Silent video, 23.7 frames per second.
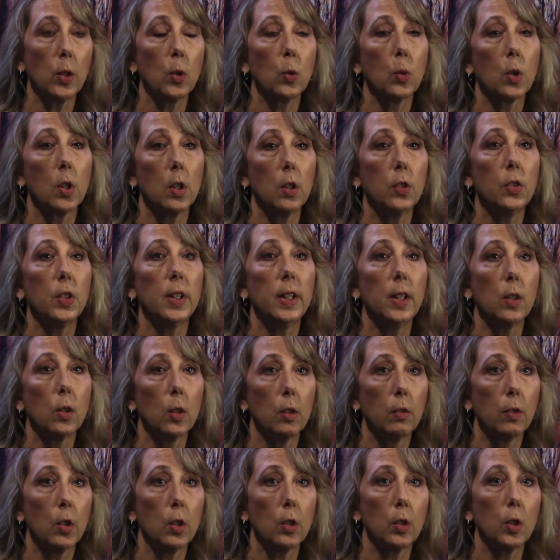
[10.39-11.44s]
the words
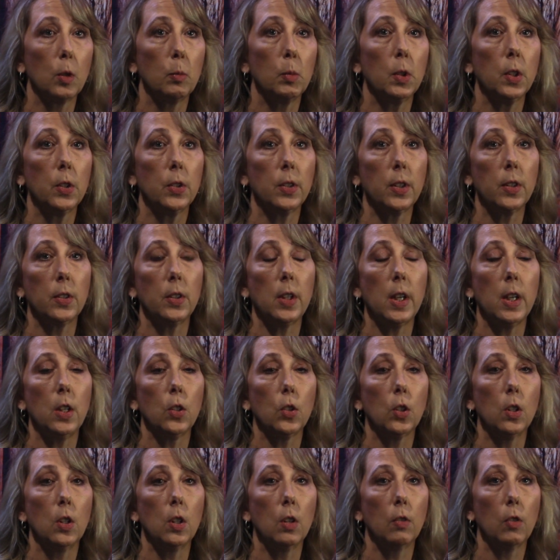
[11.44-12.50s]
irreversible
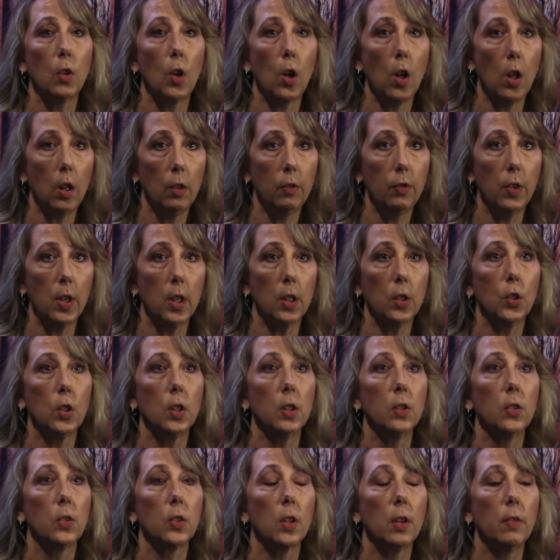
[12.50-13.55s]
cessation of all
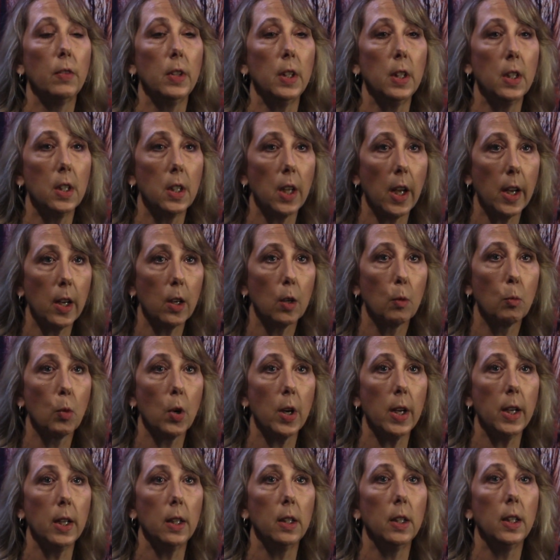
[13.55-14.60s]
functions of the entire
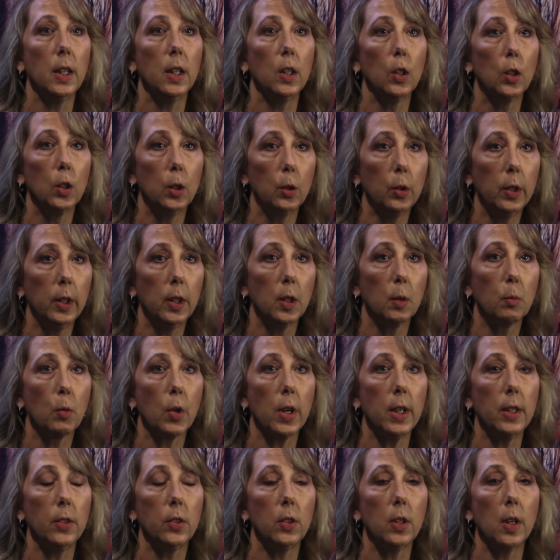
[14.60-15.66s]
brain, including the
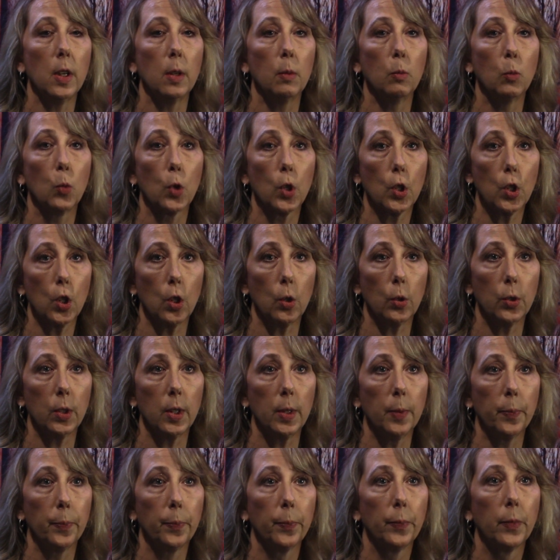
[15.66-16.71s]
brainstem, were chosen.
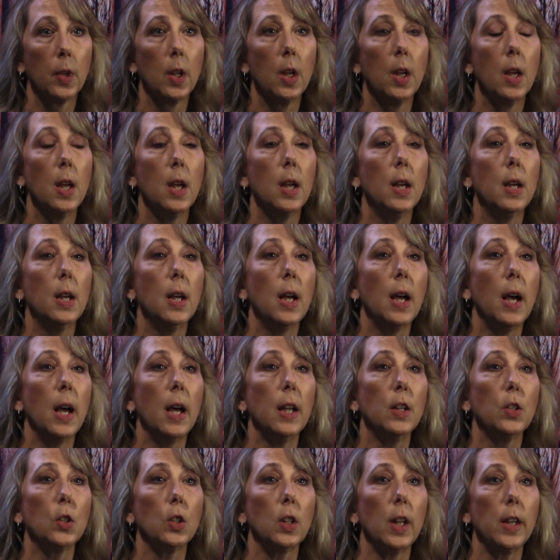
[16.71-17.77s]

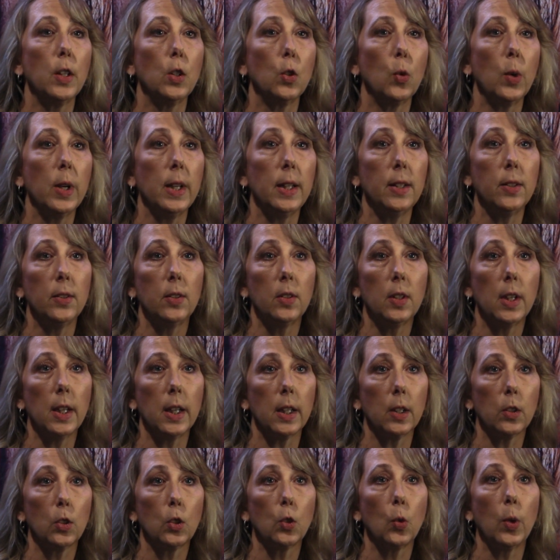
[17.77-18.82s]
On July
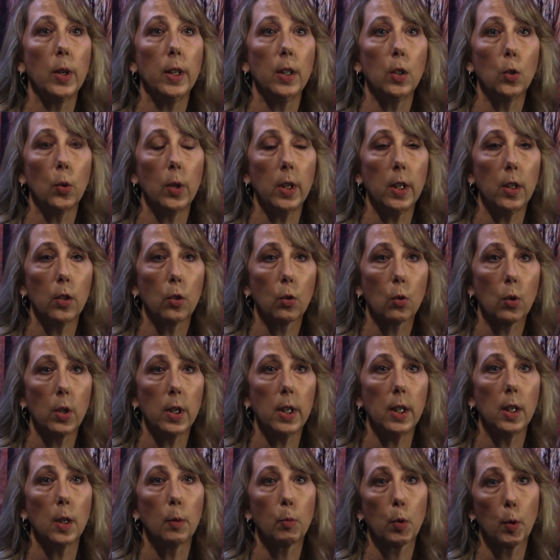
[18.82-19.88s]
26,
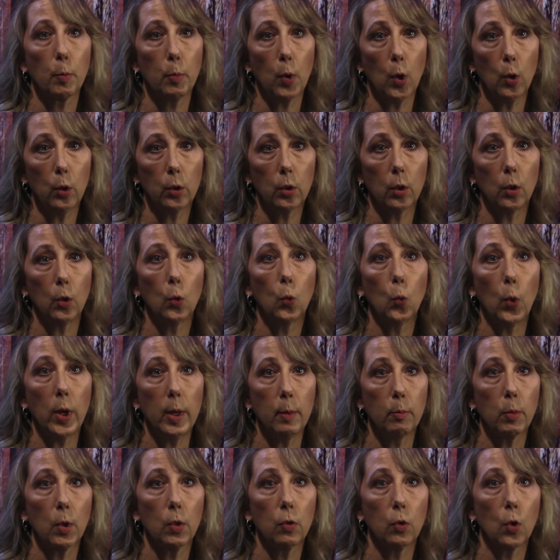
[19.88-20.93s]
2023, a proposal
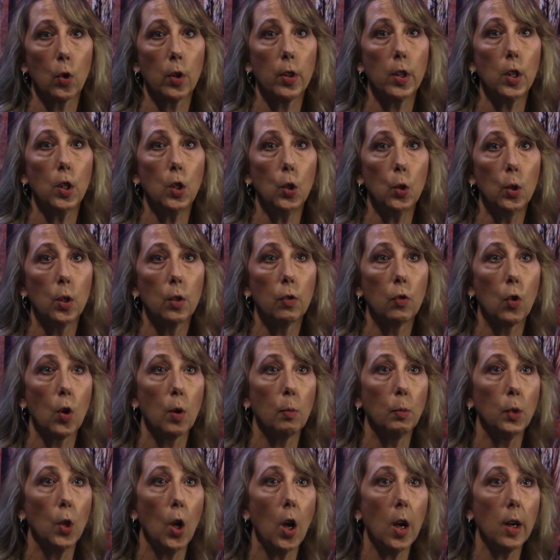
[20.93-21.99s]
went before the
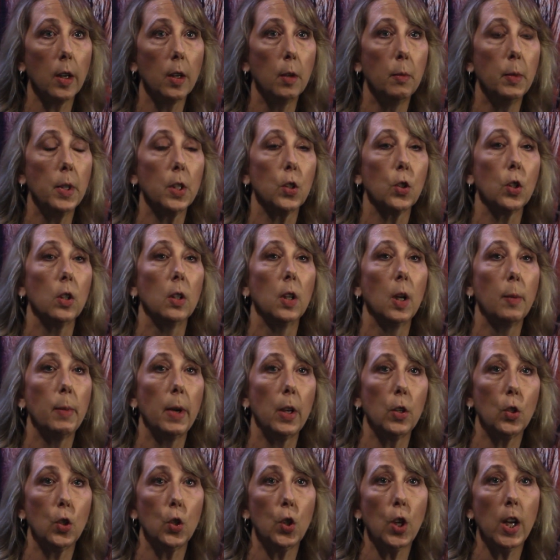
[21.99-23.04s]
Uniform Law Commission
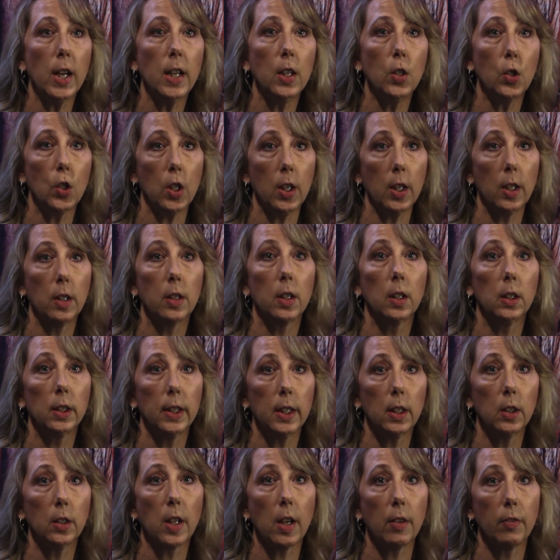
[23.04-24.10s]
about changing the
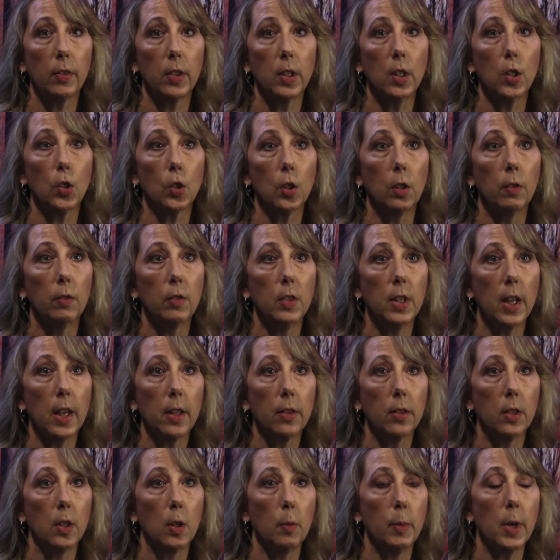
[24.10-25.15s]
legal definition of
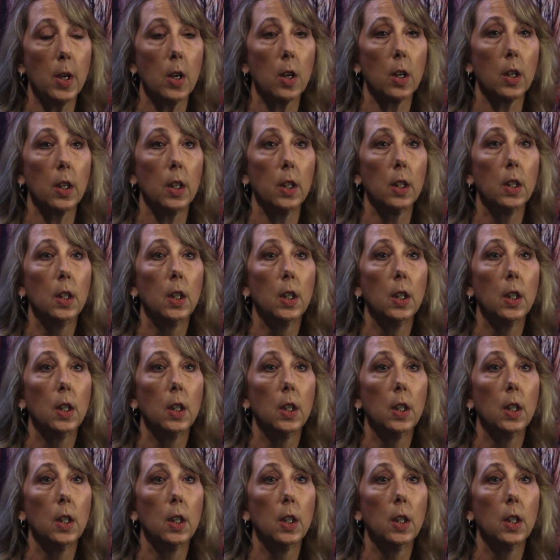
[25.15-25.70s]
death in America